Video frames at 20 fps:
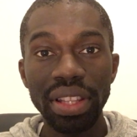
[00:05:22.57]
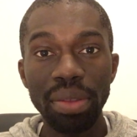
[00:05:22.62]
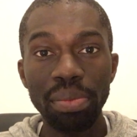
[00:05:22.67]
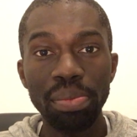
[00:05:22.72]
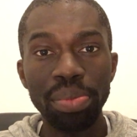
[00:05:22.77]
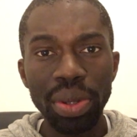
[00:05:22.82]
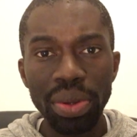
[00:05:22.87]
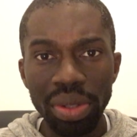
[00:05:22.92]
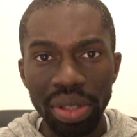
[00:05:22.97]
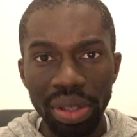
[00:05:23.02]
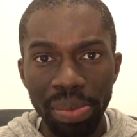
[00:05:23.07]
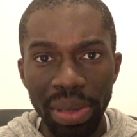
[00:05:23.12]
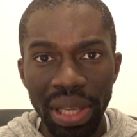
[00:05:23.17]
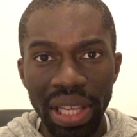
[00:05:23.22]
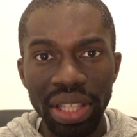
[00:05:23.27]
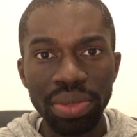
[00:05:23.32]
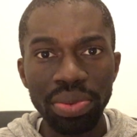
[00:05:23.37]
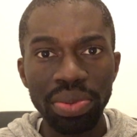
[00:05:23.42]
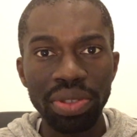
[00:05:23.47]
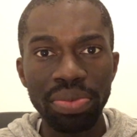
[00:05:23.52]
Beauty and the
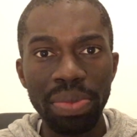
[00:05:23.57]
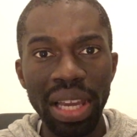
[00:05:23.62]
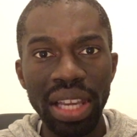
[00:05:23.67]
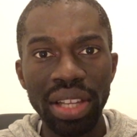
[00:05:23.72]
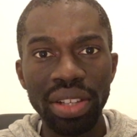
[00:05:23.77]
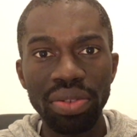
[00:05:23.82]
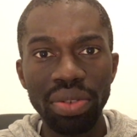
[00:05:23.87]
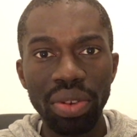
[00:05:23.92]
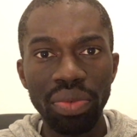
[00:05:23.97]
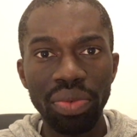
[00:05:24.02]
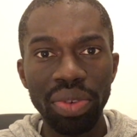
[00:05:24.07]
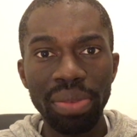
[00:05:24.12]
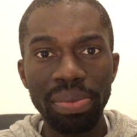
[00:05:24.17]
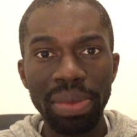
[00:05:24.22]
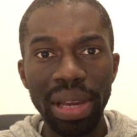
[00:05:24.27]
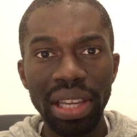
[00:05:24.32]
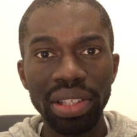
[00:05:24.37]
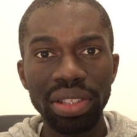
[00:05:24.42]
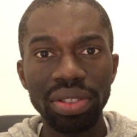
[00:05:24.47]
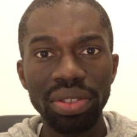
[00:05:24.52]
Beast was
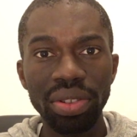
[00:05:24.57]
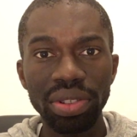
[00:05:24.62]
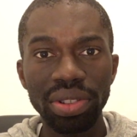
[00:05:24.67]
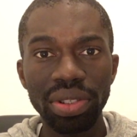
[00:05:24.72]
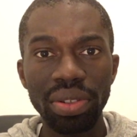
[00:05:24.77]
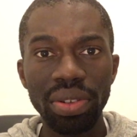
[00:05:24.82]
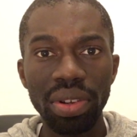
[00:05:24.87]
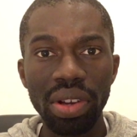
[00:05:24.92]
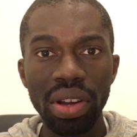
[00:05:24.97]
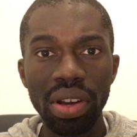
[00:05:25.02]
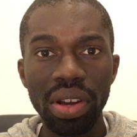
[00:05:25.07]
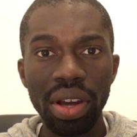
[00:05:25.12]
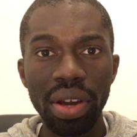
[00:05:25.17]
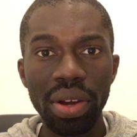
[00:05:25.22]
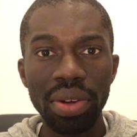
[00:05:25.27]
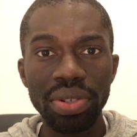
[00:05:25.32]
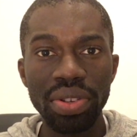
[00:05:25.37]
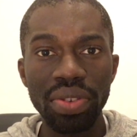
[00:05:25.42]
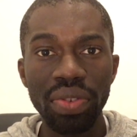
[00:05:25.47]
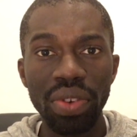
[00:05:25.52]
remade not so long
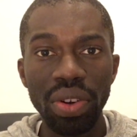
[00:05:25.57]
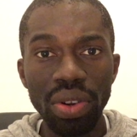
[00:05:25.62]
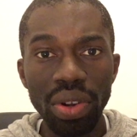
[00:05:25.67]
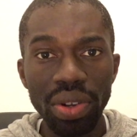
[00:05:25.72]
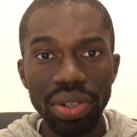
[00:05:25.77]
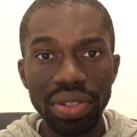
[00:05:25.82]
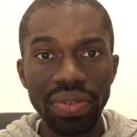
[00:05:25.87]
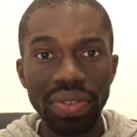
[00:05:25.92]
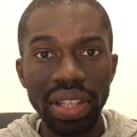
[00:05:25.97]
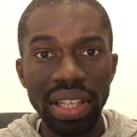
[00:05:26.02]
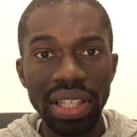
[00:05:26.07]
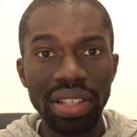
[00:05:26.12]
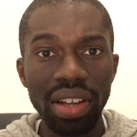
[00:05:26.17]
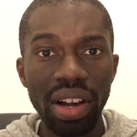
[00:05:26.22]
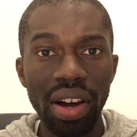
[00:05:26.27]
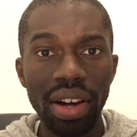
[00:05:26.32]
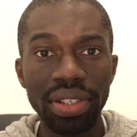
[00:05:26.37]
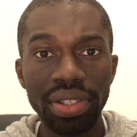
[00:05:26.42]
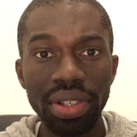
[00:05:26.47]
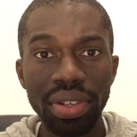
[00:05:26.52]
ago. So you've got lots of these
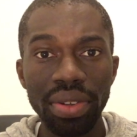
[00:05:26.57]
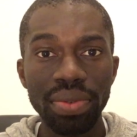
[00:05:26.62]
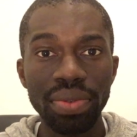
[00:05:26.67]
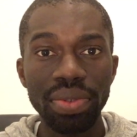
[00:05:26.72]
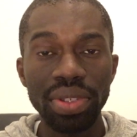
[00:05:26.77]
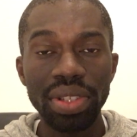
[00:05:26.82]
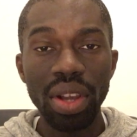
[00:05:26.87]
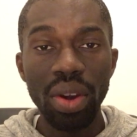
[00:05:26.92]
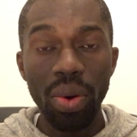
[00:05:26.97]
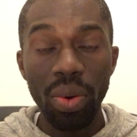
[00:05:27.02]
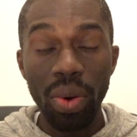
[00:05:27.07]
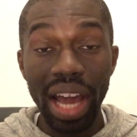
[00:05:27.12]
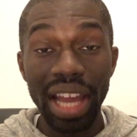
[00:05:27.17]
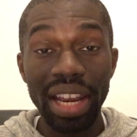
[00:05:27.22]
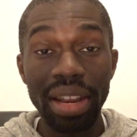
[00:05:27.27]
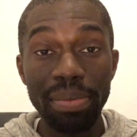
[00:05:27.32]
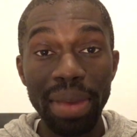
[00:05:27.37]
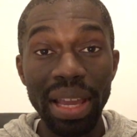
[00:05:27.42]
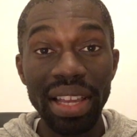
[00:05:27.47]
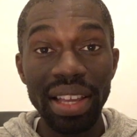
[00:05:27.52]
cartoons or
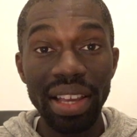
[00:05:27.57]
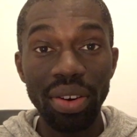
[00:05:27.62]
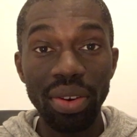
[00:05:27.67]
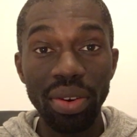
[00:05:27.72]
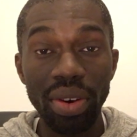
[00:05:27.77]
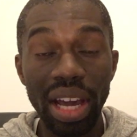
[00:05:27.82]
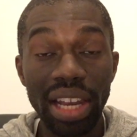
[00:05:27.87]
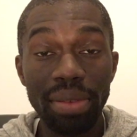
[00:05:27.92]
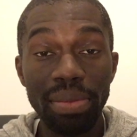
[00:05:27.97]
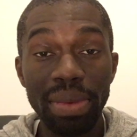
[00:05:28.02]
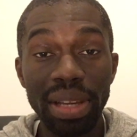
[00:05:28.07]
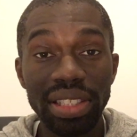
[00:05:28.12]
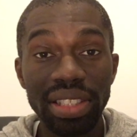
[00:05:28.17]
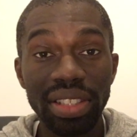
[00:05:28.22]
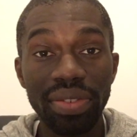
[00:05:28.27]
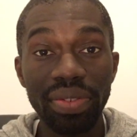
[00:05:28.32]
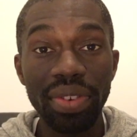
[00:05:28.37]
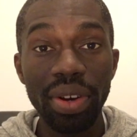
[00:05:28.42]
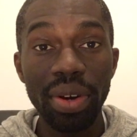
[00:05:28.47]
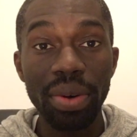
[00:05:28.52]
animated
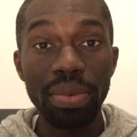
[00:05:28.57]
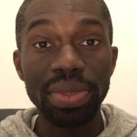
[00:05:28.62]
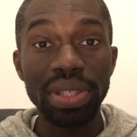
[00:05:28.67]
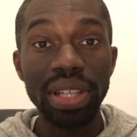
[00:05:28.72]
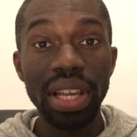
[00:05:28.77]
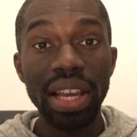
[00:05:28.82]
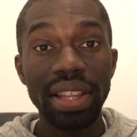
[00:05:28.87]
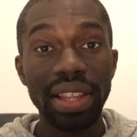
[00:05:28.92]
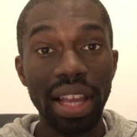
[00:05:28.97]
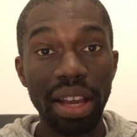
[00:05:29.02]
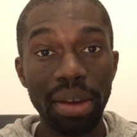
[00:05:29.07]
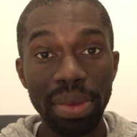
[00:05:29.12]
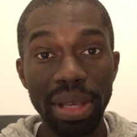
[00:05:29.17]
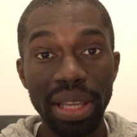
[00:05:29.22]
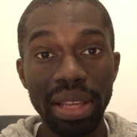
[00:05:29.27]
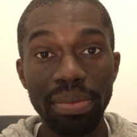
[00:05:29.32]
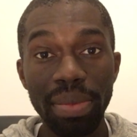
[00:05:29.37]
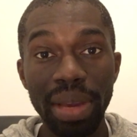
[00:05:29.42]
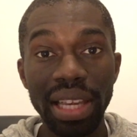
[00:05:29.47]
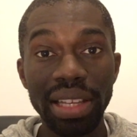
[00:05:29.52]
films that are
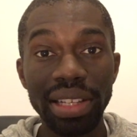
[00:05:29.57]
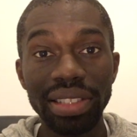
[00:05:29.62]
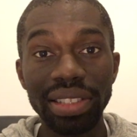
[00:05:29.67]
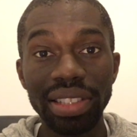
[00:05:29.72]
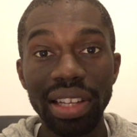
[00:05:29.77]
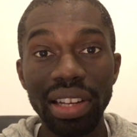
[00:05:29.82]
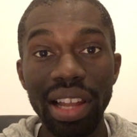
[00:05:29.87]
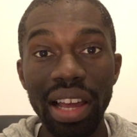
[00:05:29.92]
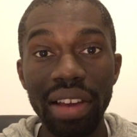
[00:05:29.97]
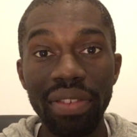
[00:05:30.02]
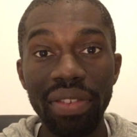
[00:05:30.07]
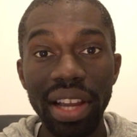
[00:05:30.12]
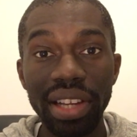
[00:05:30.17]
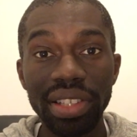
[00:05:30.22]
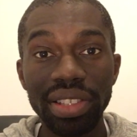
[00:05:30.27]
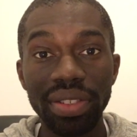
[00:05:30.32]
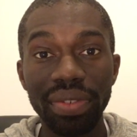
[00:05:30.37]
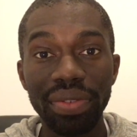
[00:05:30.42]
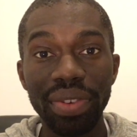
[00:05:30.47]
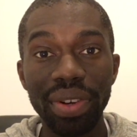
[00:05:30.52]
being made into live
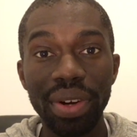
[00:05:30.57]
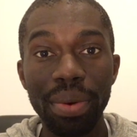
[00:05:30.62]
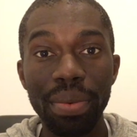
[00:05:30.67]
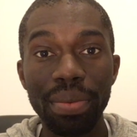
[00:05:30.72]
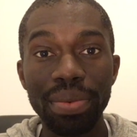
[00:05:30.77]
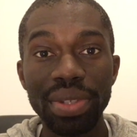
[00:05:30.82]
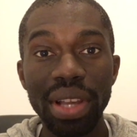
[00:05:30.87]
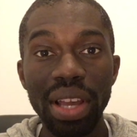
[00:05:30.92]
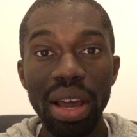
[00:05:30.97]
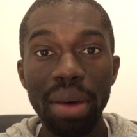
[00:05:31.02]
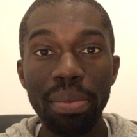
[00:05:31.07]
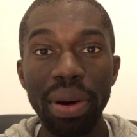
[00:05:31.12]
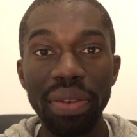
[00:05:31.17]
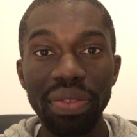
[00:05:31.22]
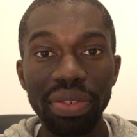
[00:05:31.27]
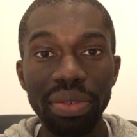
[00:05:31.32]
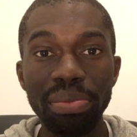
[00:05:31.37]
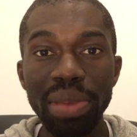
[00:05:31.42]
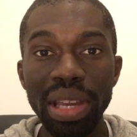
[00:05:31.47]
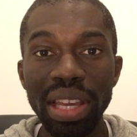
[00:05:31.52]
action films. But
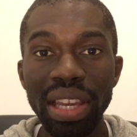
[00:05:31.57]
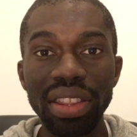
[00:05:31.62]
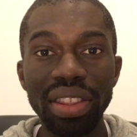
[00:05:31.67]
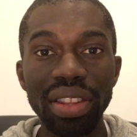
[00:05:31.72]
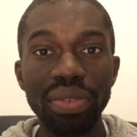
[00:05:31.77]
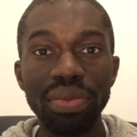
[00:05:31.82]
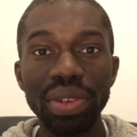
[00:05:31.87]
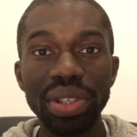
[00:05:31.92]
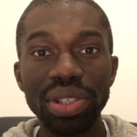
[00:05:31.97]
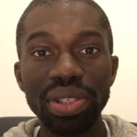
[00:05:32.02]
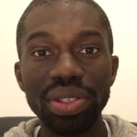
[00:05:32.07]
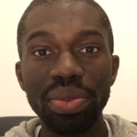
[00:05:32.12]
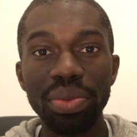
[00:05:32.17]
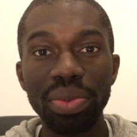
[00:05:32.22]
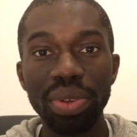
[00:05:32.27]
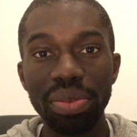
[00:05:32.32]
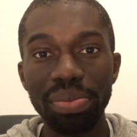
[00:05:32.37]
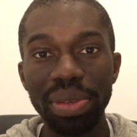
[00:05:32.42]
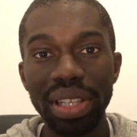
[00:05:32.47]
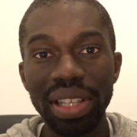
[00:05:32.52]
for me, the original
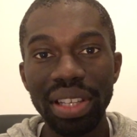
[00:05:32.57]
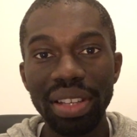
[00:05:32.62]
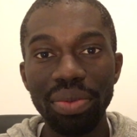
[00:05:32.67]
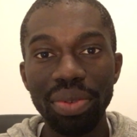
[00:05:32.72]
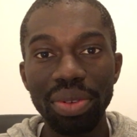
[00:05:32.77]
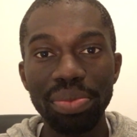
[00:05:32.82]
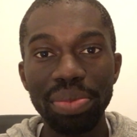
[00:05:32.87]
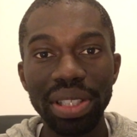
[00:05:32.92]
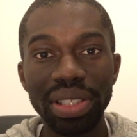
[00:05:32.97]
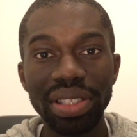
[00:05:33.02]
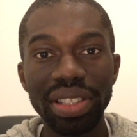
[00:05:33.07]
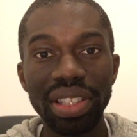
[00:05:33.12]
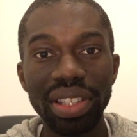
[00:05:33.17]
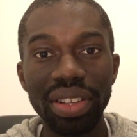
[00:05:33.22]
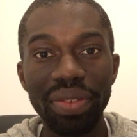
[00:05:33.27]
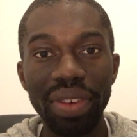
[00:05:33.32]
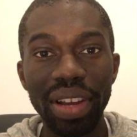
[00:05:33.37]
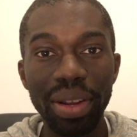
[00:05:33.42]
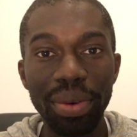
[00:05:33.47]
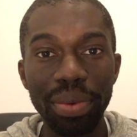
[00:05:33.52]
would be
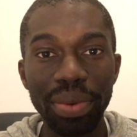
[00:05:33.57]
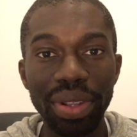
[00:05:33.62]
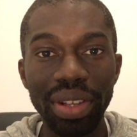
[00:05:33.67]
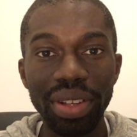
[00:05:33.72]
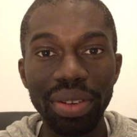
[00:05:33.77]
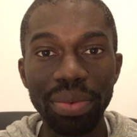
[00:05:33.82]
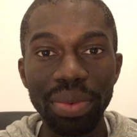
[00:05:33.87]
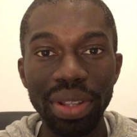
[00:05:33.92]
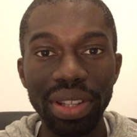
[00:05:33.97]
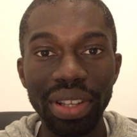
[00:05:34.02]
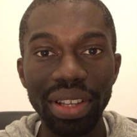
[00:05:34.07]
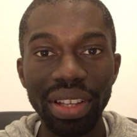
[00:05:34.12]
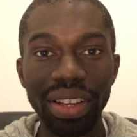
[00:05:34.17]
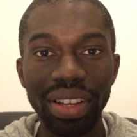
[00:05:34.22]
Cinderella with the